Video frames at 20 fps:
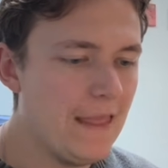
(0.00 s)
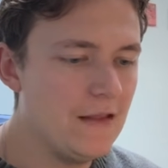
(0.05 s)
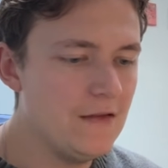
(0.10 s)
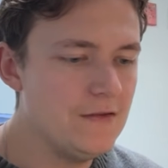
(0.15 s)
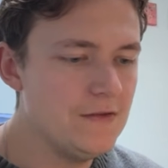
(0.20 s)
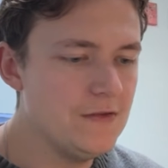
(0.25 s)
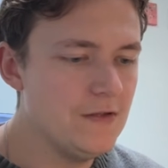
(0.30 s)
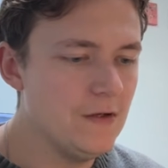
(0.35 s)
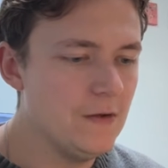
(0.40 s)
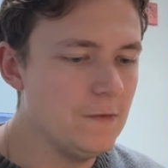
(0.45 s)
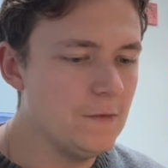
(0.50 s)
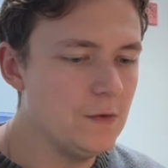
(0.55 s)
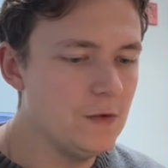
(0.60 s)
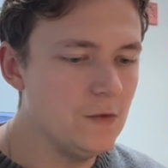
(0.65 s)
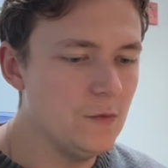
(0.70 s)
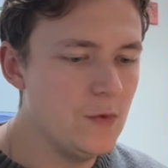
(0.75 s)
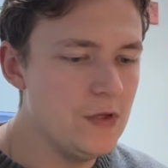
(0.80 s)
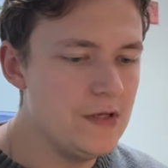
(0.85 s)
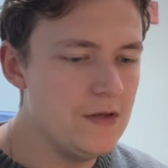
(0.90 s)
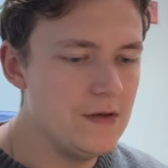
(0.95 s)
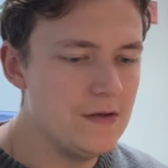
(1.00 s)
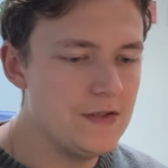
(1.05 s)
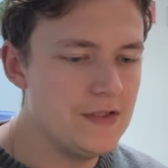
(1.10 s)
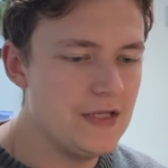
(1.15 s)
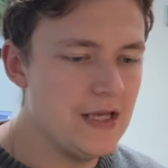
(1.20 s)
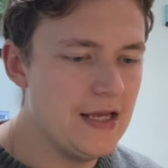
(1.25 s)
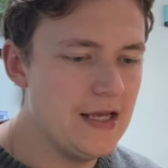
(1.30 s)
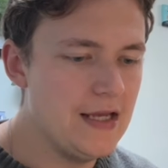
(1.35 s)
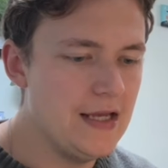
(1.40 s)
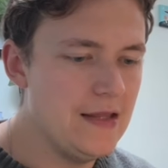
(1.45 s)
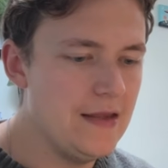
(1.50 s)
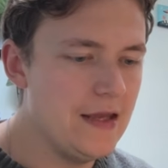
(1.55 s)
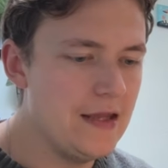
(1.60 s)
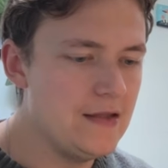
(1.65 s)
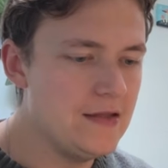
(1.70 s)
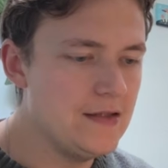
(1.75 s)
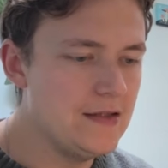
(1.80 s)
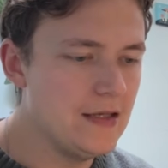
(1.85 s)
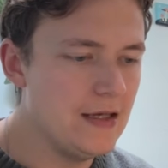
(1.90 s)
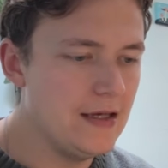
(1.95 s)
So we say
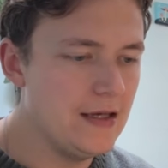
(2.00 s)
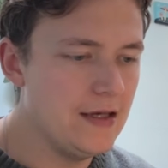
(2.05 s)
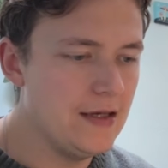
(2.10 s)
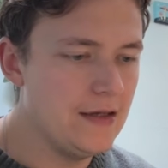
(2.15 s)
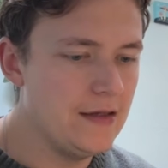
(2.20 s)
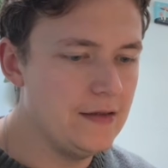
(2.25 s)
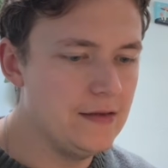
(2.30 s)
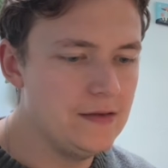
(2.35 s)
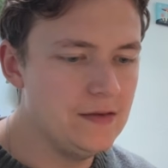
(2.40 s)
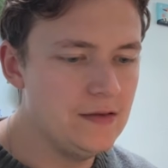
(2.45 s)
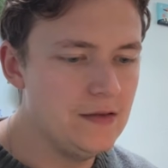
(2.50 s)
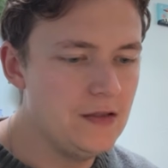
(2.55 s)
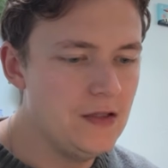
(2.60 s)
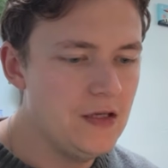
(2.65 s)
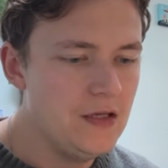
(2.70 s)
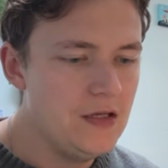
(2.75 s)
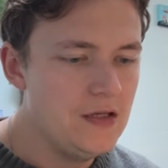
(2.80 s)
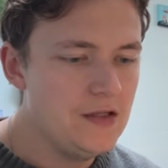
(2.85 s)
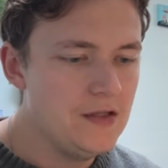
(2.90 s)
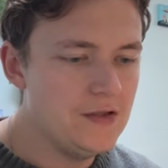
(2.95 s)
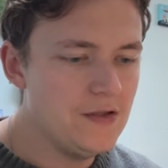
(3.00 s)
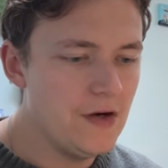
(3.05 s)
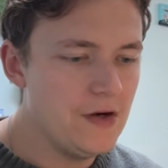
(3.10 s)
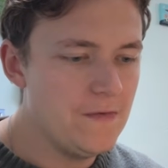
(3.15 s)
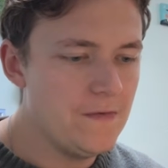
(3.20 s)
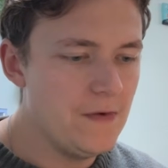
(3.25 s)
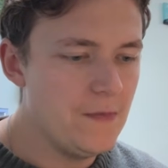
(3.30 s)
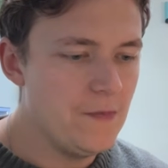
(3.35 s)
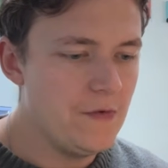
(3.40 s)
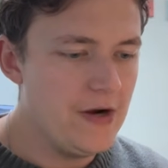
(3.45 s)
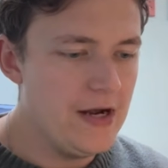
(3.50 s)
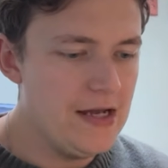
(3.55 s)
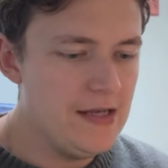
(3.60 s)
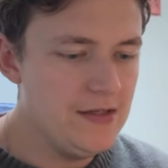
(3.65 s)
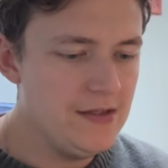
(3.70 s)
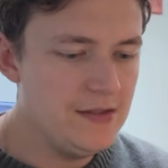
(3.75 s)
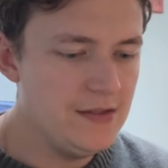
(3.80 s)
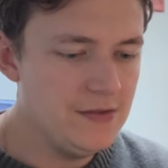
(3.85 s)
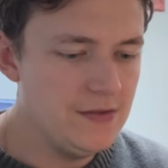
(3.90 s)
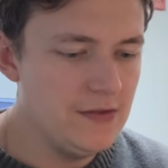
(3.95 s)
that starting from
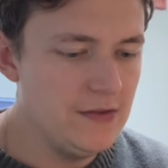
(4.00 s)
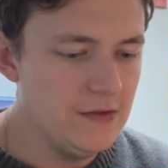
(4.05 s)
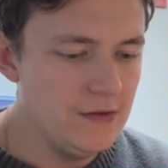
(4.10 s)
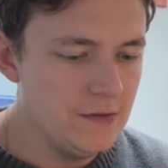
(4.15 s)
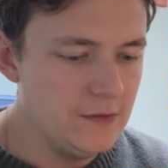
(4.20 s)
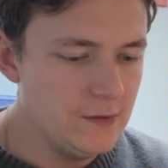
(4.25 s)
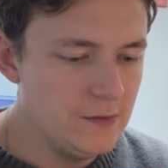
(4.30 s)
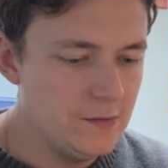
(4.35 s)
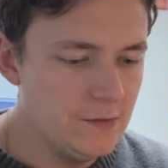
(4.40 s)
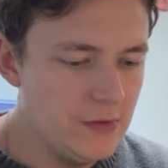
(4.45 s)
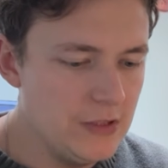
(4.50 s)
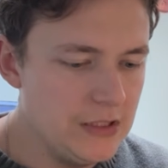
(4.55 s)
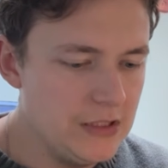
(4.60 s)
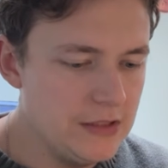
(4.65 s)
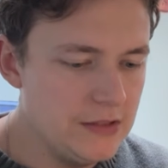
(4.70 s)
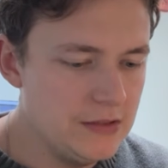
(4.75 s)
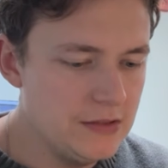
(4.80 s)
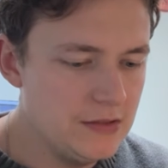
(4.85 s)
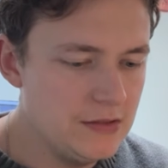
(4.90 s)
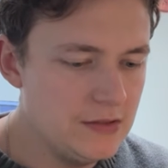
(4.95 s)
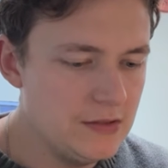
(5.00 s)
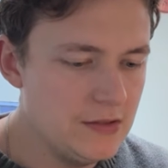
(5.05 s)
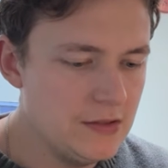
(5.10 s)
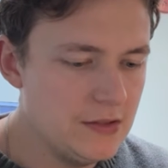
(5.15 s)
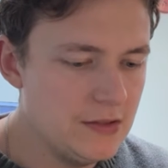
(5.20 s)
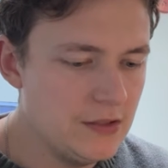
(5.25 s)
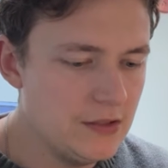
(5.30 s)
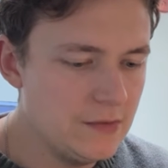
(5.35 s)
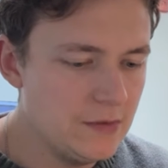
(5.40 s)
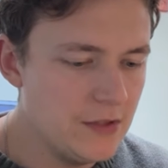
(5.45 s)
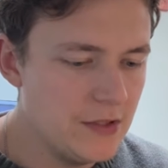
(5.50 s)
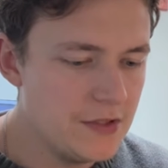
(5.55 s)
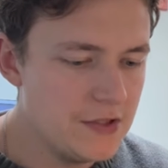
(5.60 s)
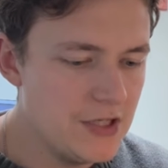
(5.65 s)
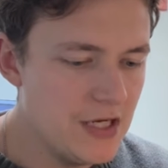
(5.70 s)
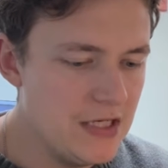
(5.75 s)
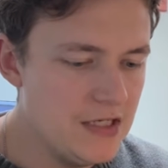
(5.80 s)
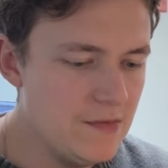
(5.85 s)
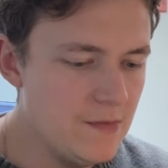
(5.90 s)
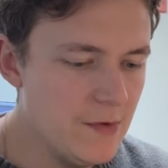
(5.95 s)
rest, so we can start with our
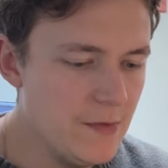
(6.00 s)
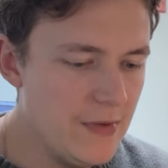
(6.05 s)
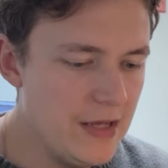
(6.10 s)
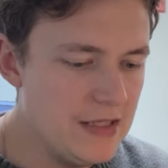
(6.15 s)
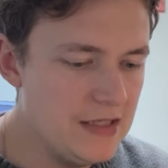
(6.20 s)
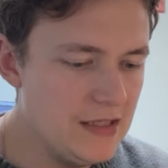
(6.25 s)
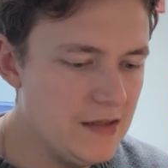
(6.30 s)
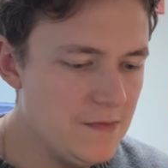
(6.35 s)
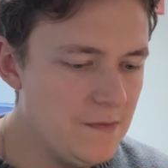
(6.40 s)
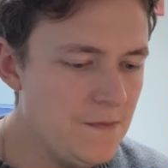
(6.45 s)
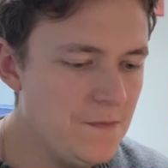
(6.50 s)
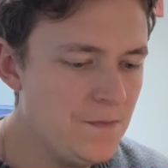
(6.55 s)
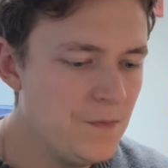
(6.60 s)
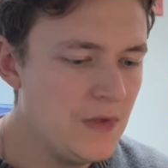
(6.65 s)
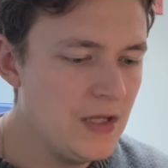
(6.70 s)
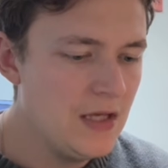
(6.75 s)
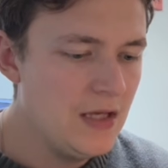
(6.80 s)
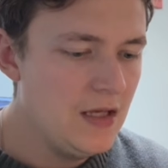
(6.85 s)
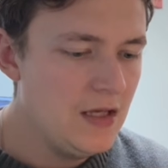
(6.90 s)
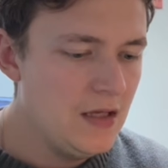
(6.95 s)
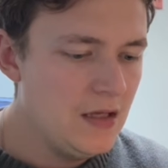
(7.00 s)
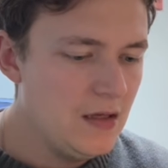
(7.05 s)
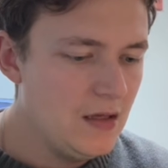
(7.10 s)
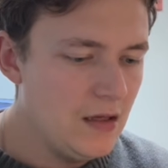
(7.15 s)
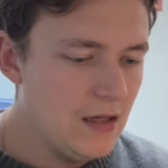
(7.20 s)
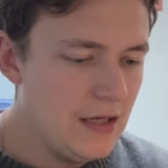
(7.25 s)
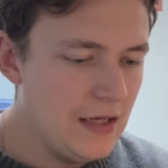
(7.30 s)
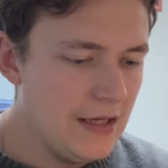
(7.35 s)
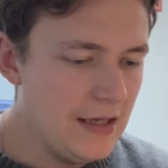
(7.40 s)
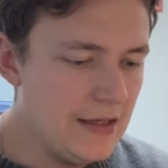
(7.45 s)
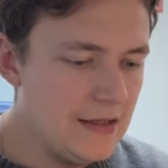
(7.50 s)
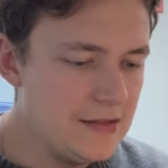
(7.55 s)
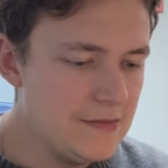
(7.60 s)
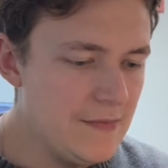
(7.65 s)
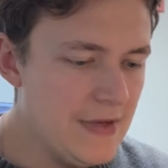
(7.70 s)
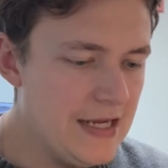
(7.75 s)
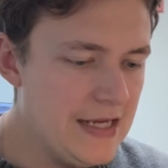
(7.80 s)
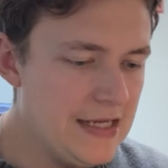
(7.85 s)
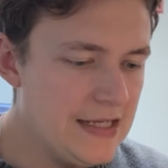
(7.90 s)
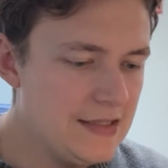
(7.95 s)
change in momentum as
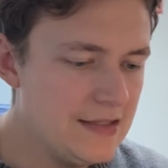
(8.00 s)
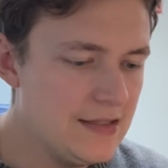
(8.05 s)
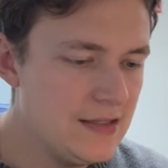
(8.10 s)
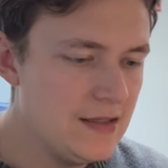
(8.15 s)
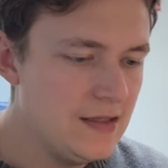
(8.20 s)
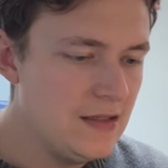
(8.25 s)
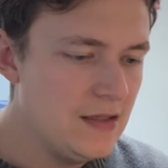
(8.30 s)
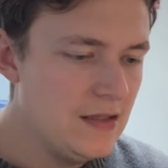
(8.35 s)
mass